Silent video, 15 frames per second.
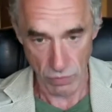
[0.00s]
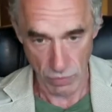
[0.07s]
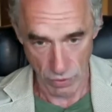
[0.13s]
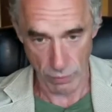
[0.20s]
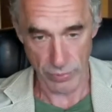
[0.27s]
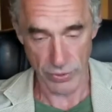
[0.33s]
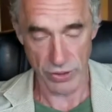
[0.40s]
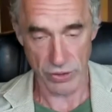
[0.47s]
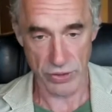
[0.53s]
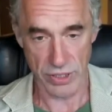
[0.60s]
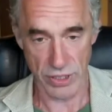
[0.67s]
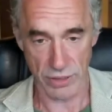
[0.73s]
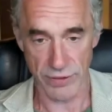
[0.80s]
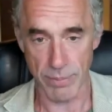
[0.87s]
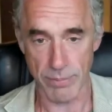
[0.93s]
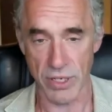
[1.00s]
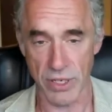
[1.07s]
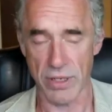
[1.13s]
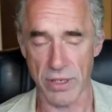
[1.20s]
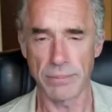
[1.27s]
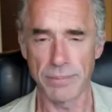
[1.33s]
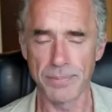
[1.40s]
open yourself up to
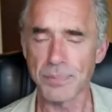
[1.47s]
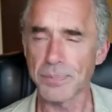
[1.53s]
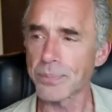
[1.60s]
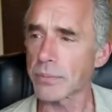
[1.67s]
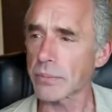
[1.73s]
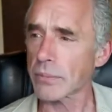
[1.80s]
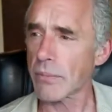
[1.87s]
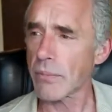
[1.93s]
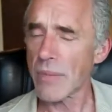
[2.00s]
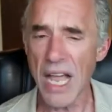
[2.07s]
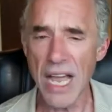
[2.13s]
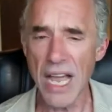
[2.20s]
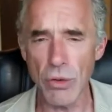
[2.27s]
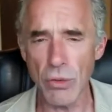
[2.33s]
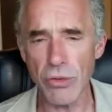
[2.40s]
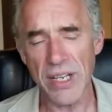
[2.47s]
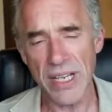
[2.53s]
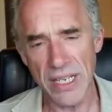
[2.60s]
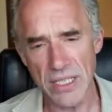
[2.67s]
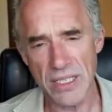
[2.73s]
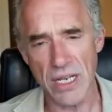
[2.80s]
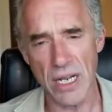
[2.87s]
them, I don't think
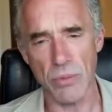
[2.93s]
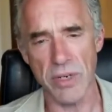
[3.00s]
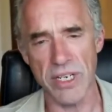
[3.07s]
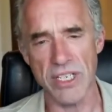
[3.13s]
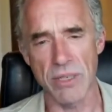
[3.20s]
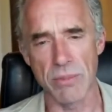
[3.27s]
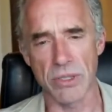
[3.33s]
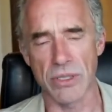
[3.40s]
it's unreasonable